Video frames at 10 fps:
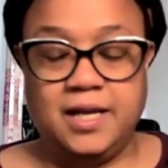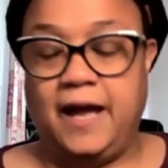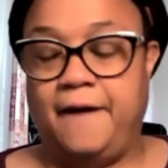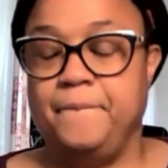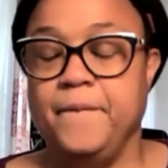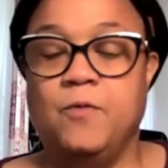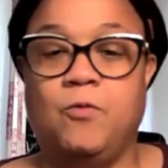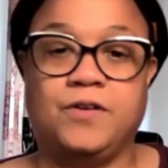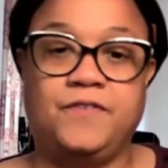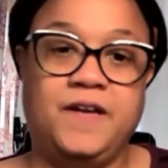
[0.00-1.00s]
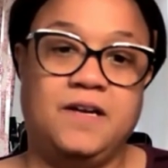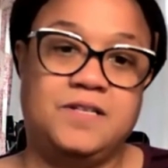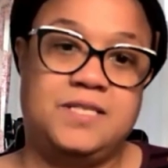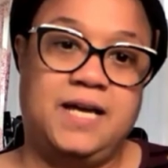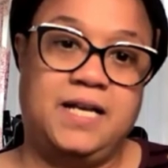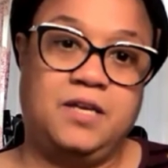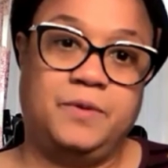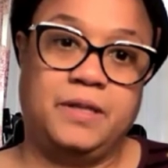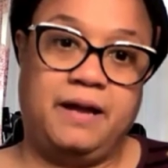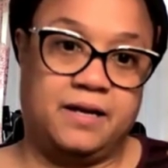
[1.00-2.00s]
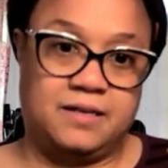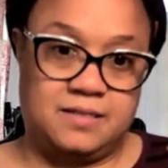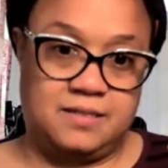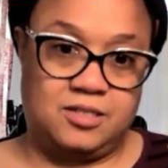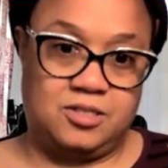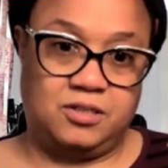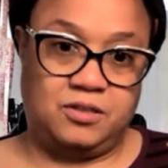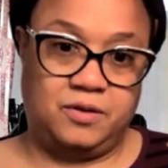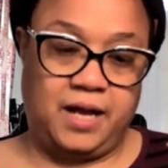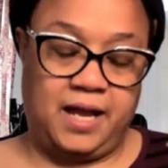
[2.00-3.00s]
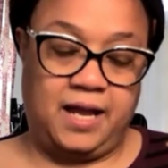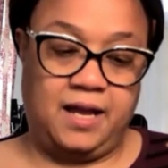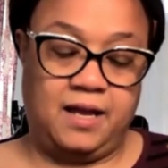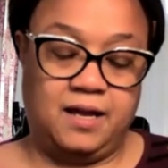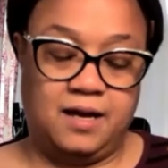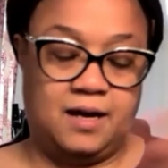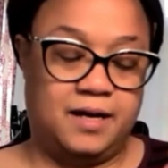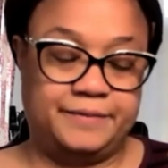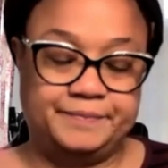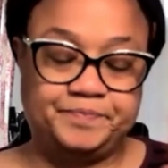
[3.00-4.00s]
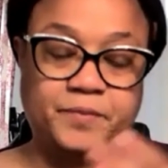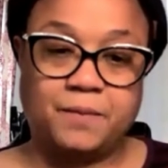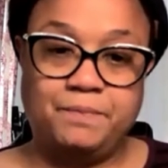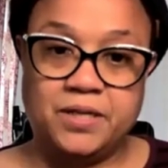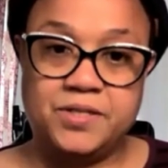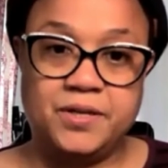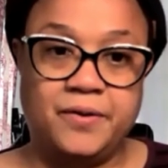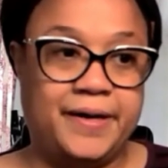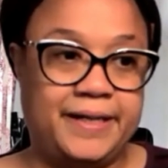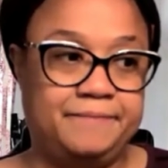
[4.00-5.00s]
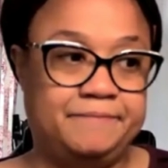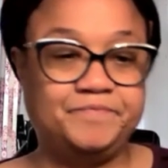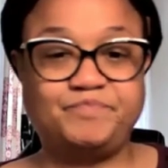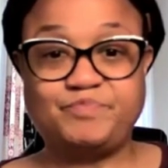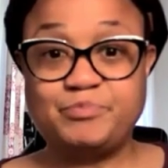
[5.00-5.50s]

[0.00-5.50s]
yeah, world figures that you would like us to do a build on.